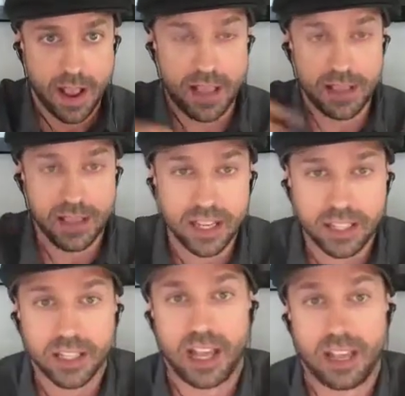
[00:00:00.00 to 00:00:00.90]
And
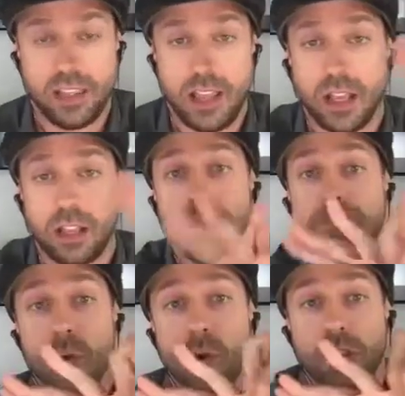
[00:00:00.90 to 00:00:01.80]
this is, I think, the
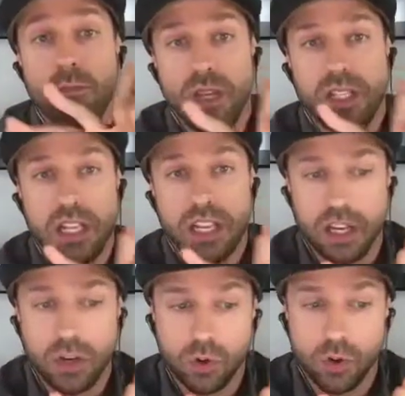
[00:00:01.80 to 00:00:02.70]
fourth missing
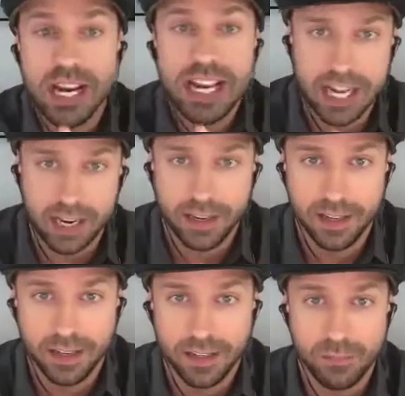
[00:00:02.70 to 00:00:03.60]
ingredient,
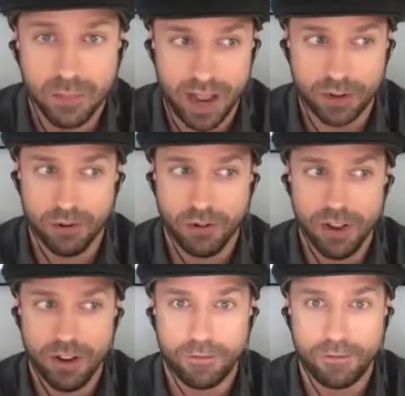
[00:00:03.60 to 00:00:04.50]
Michael,
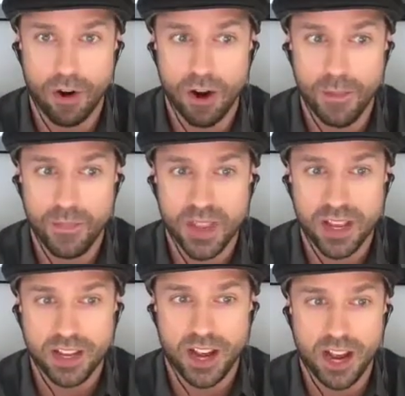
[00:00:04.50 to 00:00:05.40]
from
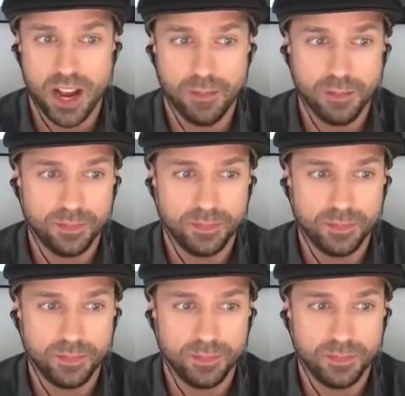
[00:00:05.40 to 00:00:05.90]
Hedstetter's